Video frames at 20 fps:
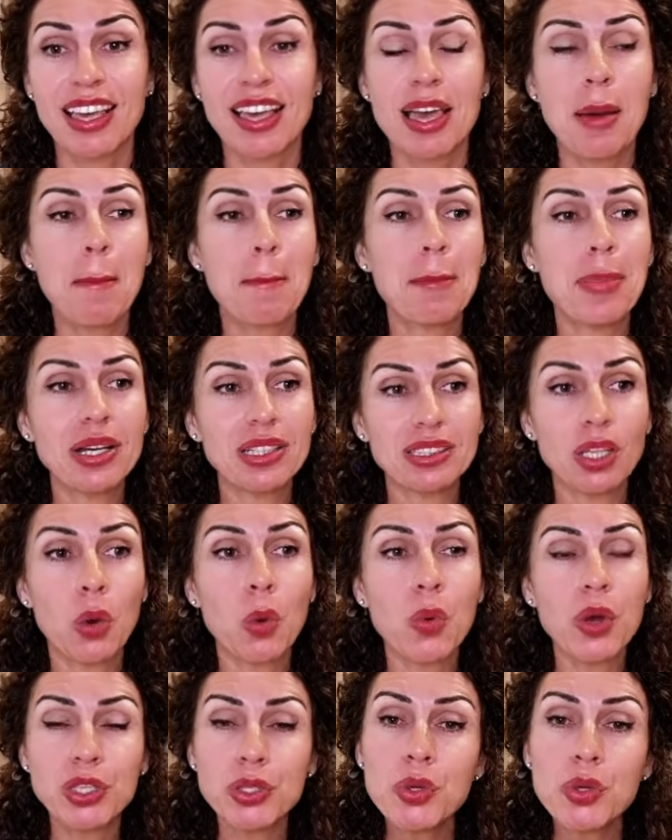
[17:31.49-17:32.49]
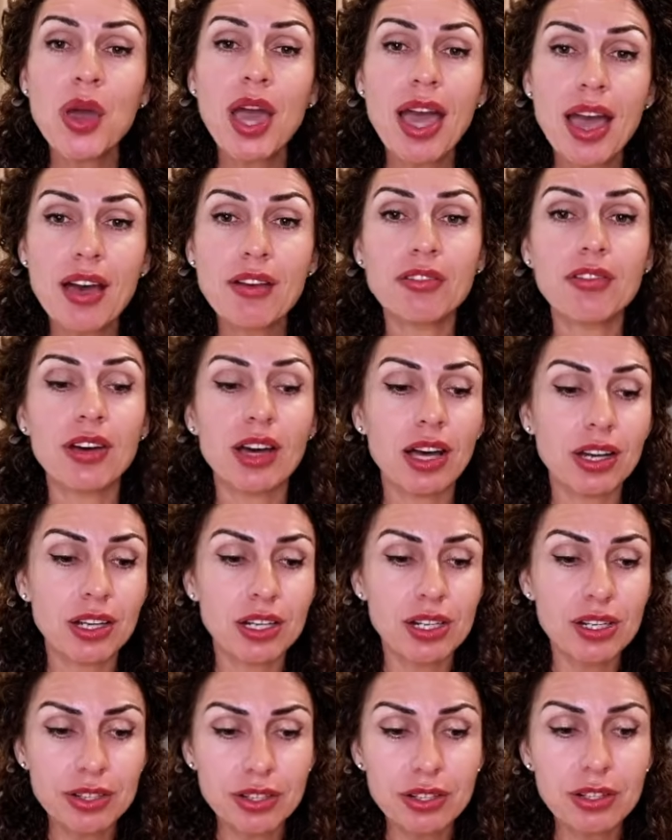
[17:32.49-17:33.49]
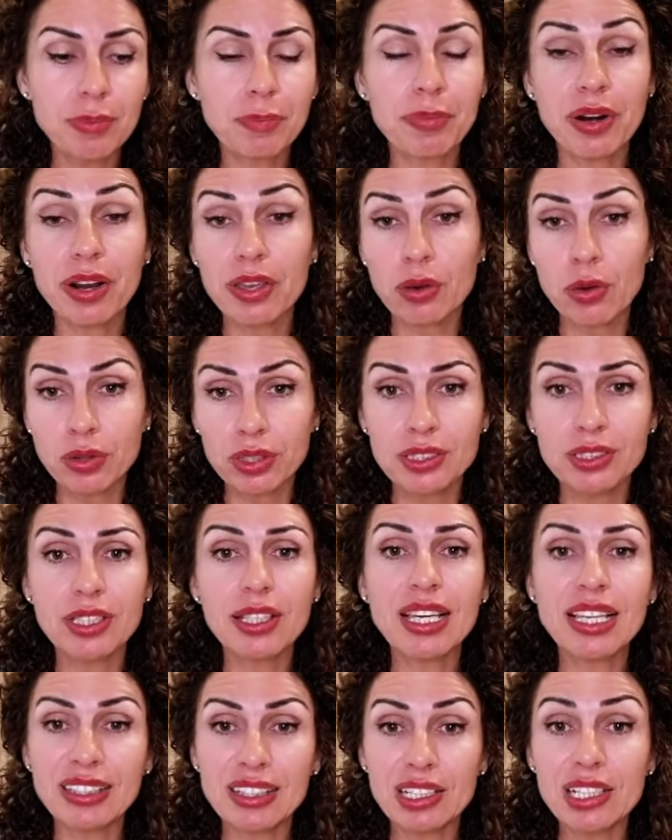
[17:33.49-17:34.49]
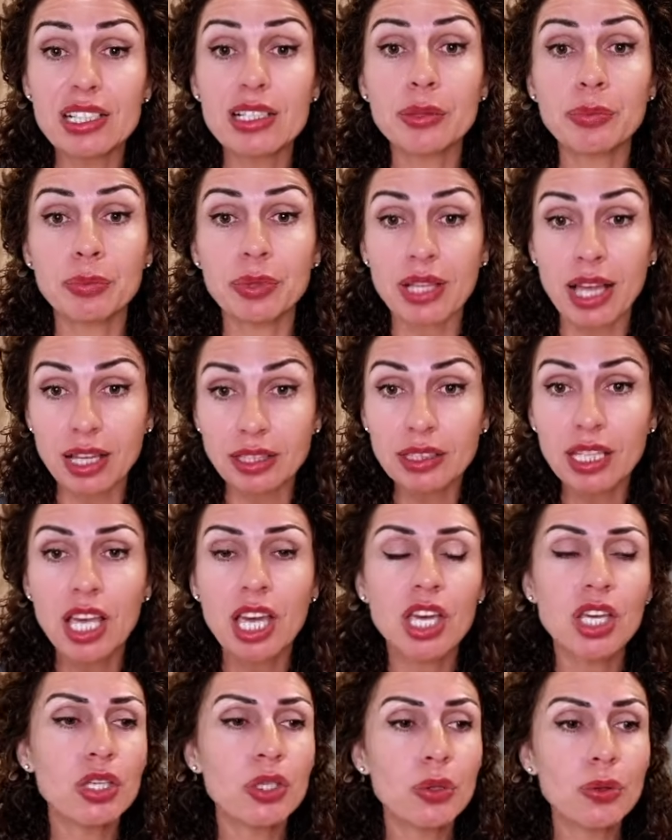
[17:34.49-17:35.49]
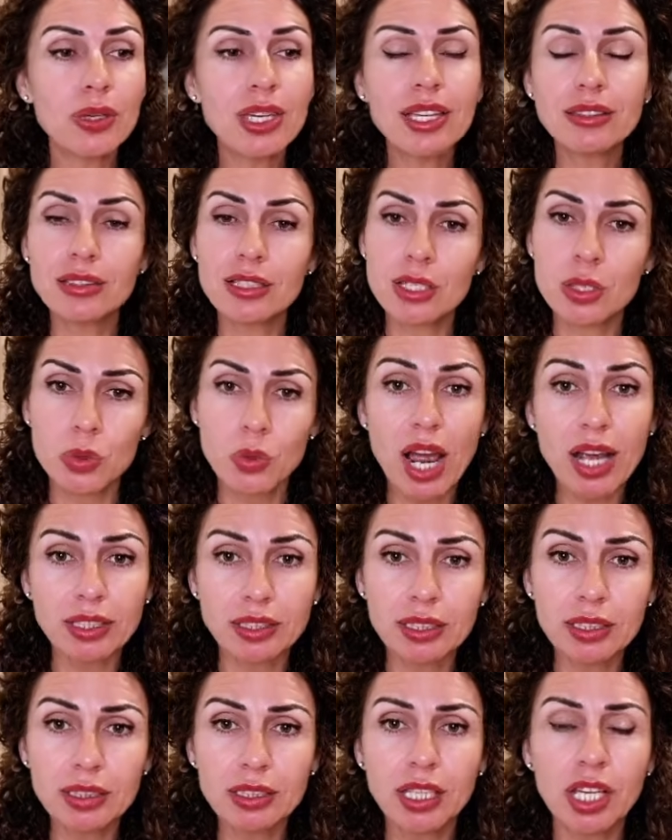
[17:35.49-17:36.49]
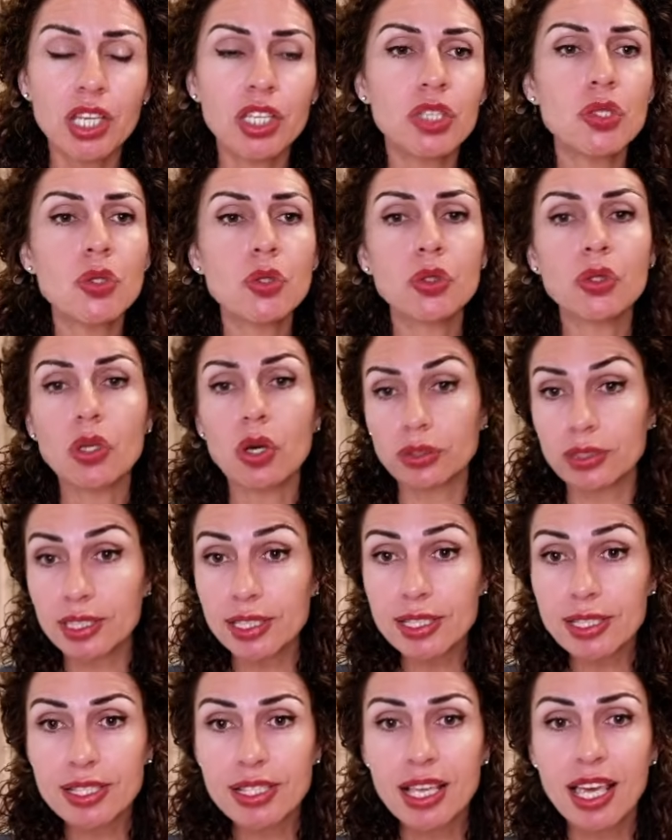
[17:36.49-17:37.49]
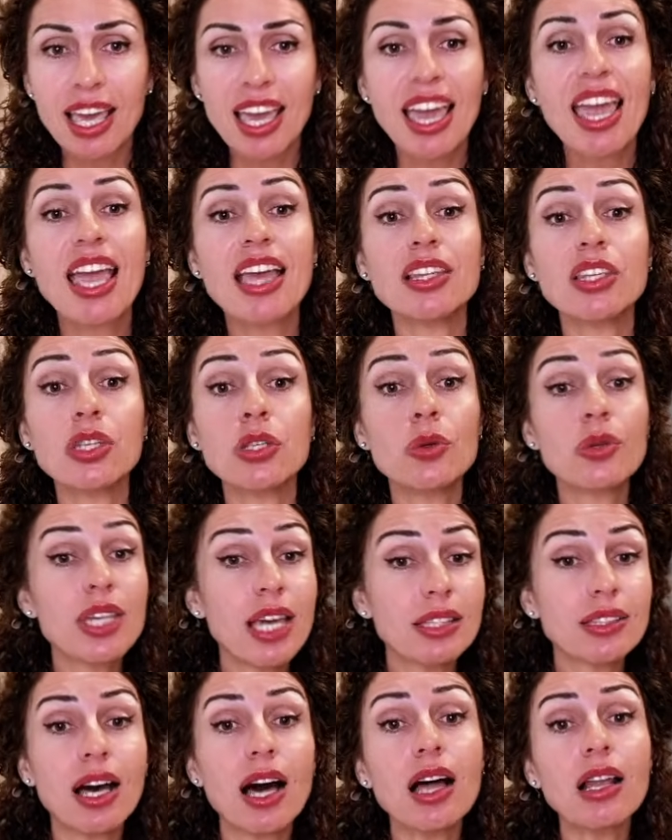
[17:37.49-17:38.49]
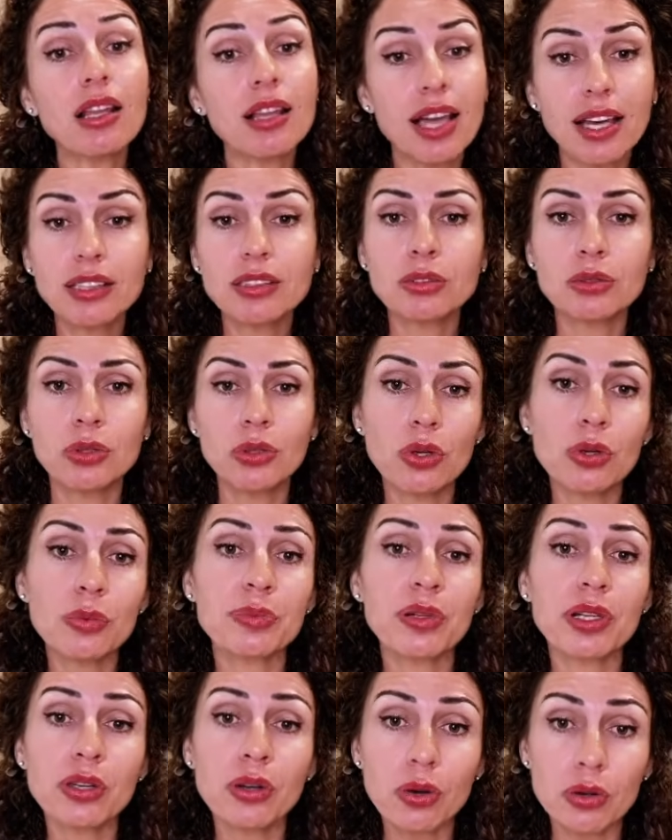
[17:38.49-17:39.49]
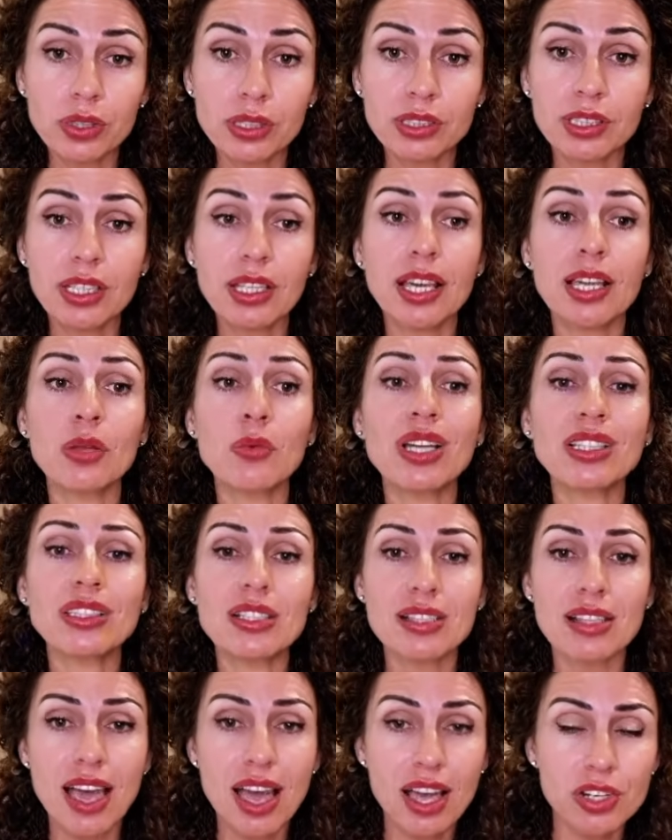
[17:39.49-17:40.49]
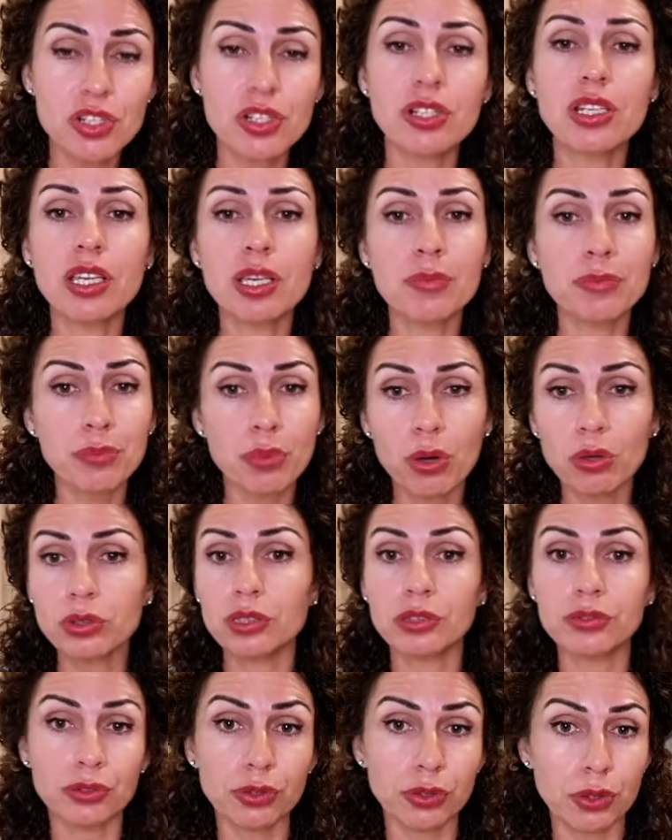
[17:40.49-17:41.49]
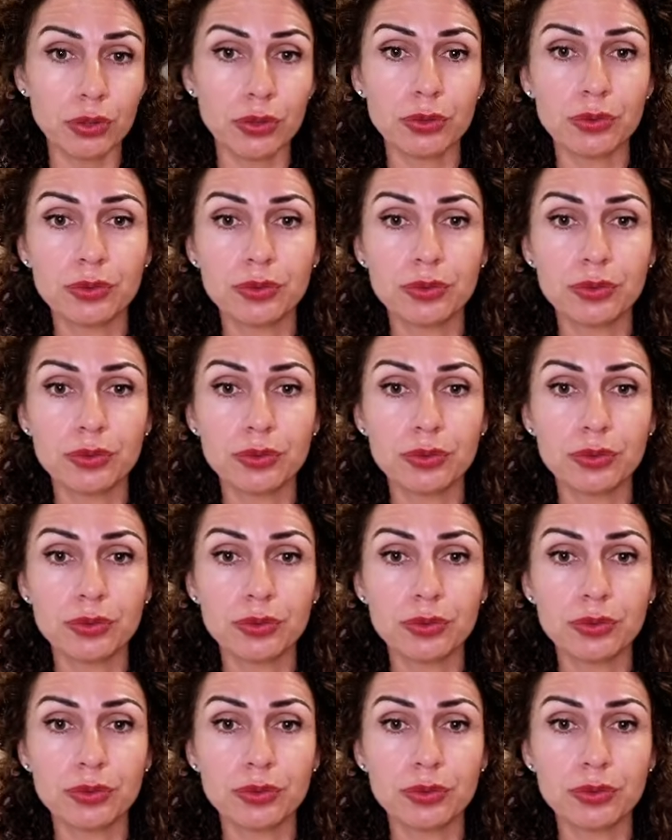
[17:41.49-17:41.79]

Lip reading: But when you have a clear priority and clear plan, you get distracted, you notice, and you get aligned to your priority and what is actually important for you.